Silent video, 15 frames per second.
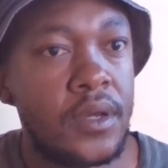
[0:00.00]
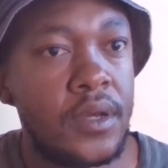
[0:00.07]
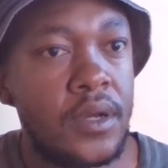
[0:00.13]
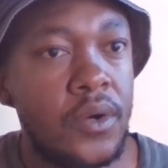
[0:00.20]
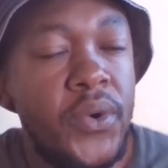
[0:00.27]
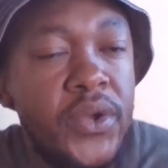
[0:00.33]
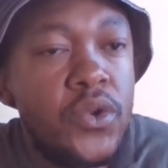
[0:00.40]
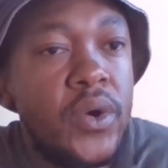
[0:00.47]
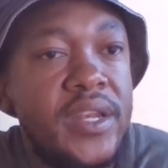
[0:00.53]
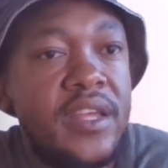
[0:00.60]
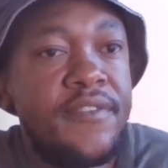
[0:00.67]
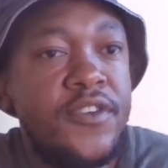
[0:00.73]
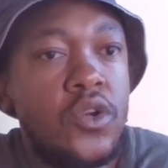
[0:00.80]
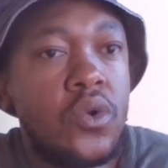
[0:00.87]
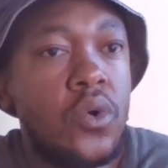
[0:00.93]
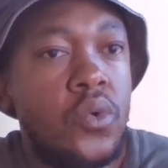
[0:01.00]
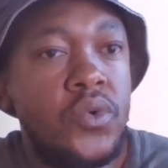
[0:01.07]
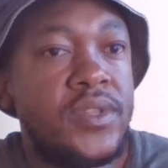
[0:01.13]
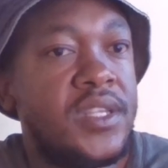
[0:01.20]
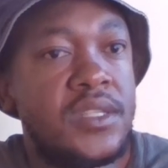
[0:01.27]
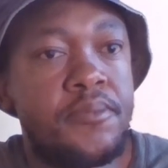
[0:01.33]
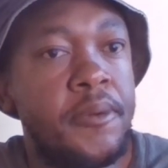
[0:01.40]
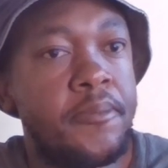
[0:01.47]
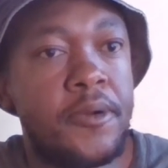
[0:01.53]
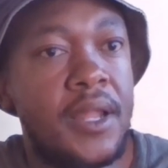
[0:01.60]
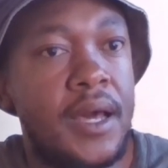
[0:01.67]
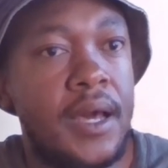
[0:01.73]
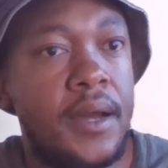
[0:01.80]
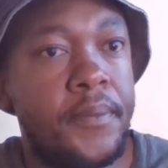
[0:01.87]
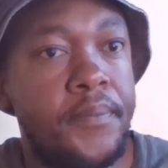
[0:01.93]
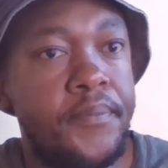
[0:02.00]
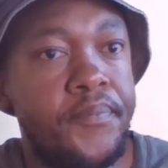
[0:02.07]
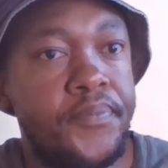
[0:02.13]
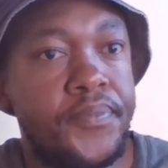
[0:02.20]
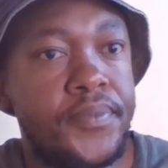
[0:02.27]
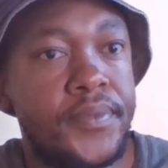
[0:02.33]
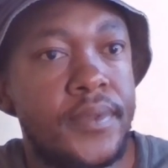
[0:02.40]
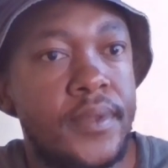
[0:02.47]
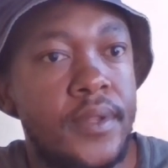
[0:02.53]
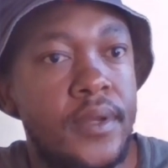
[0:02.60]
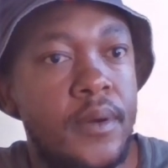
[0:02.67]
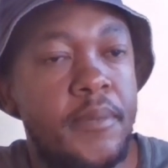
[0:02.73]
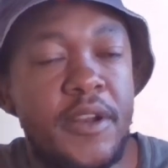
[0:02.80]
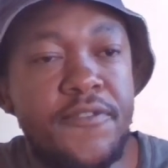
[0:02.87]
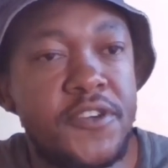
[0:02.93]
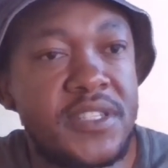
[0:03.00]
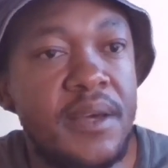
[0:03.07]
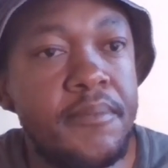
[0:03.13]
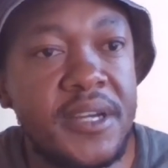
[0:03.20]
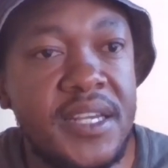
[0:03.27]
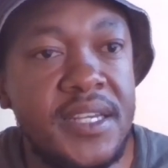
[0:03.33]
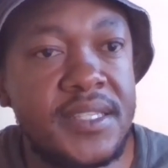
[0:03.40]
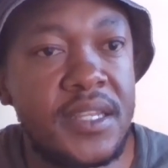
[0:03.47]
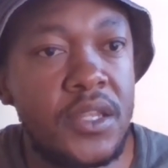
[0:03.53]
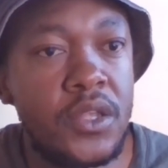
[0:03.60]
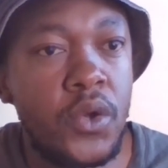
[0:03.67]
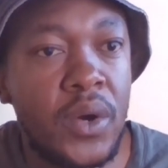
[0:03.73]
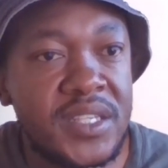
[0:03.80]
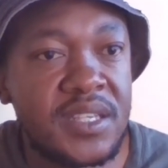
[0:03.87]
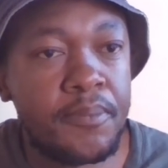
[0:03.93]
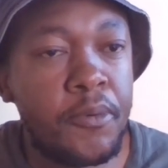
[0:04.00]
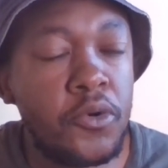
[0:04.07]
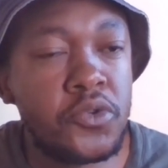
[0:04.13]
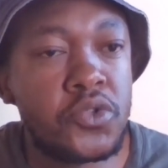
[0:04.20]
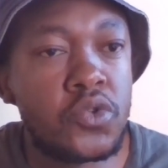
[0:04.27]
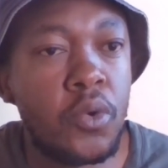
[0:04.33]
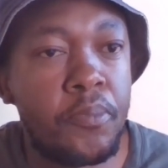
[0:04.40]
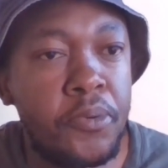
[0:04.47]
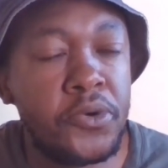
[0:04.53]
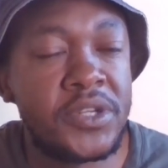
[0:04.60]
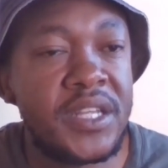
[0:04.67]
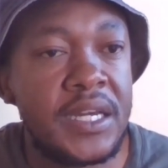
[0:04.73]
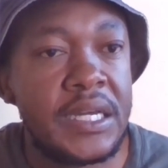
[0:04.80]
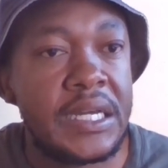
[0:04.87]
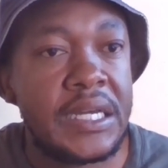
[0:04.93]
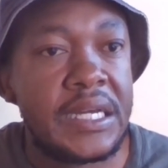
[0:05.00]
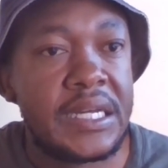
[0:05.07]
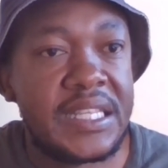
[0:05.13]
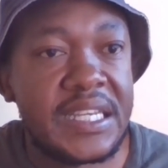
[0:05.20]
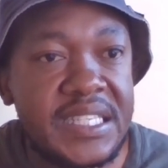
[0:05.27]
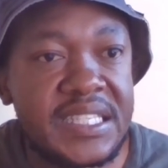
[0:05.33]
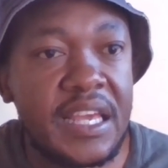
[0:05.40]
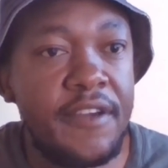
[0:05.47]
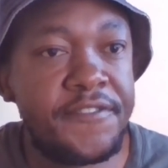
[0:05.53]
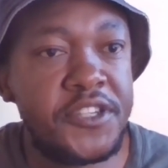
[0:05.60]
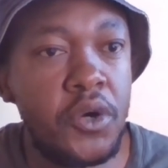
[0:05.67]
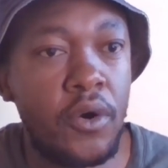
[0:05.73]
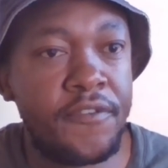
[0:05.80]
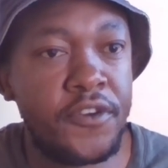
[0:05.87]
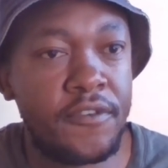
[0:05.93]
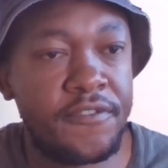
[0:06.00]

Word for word: we don't even know who these people are but for some reason you are supposed to put the safety of your